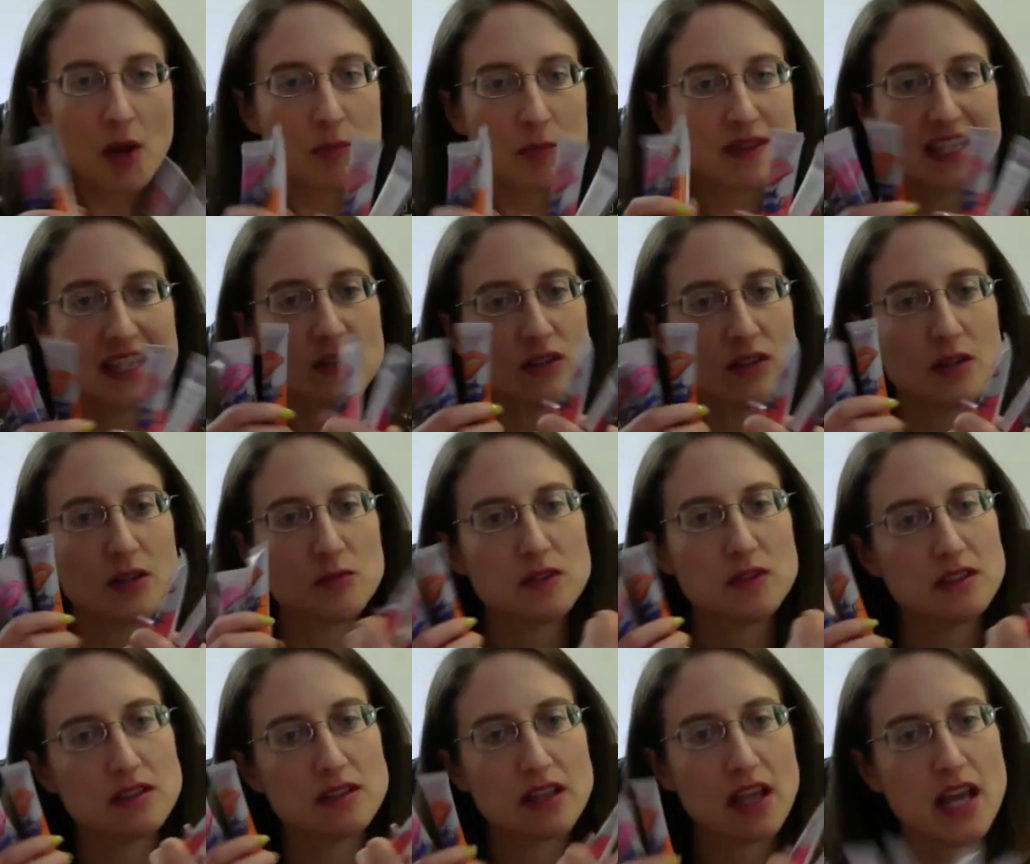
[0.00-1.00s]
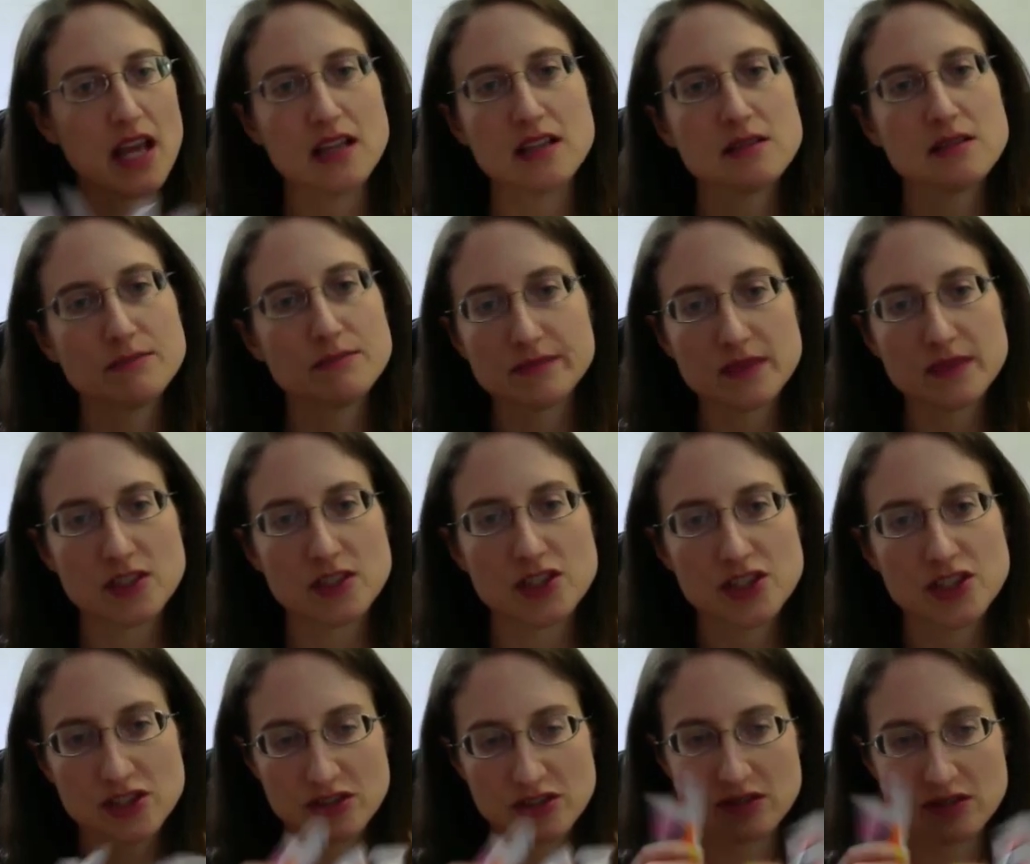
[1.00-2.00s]
But they don't come with a little case. They
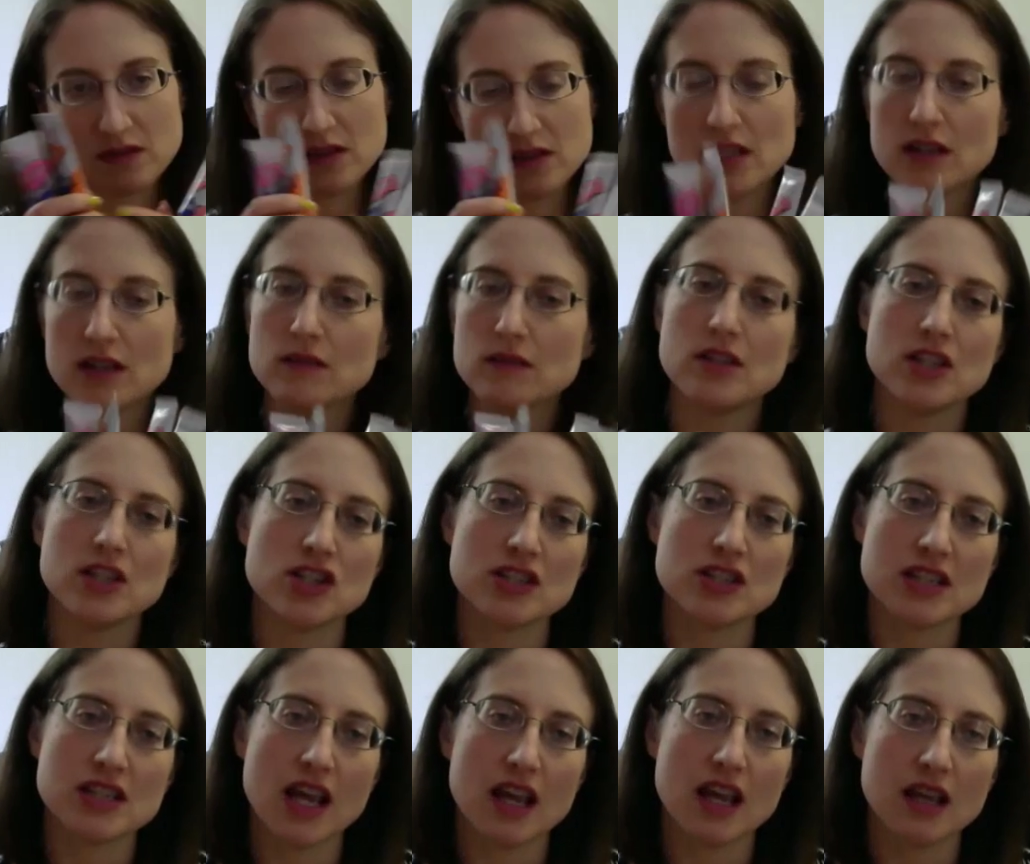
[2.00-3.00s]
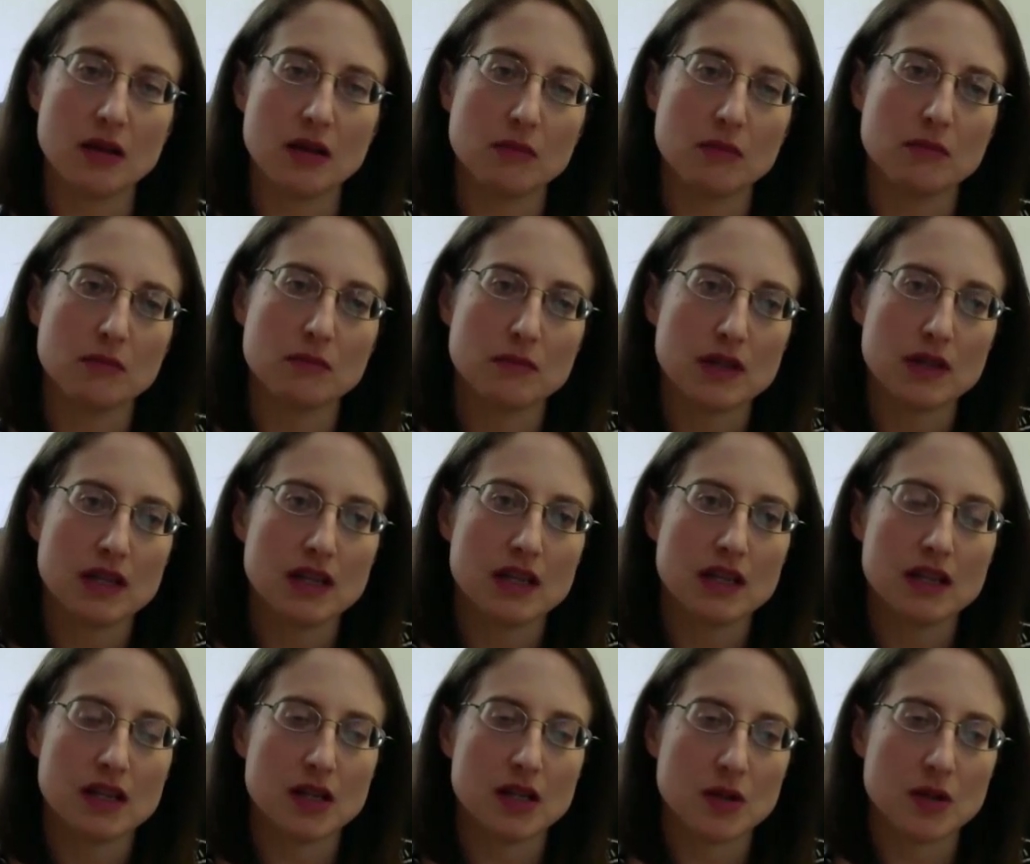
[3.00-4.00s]
just came
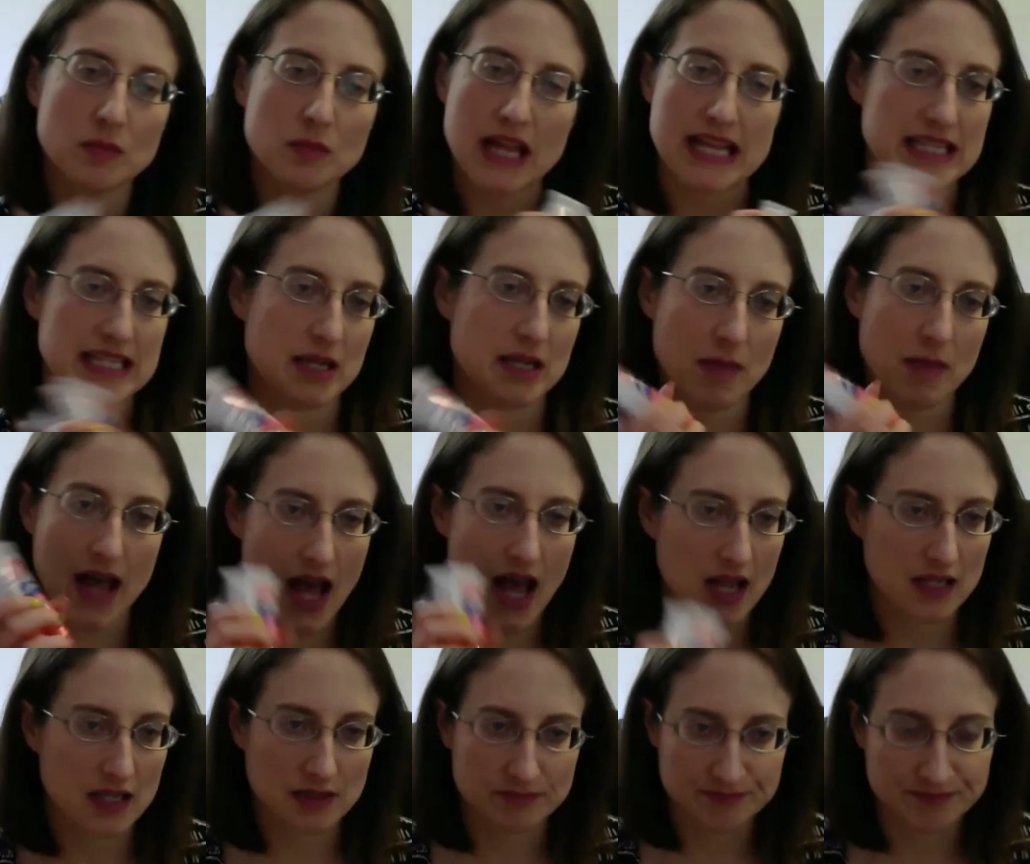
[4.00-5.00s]
in a plastic bag.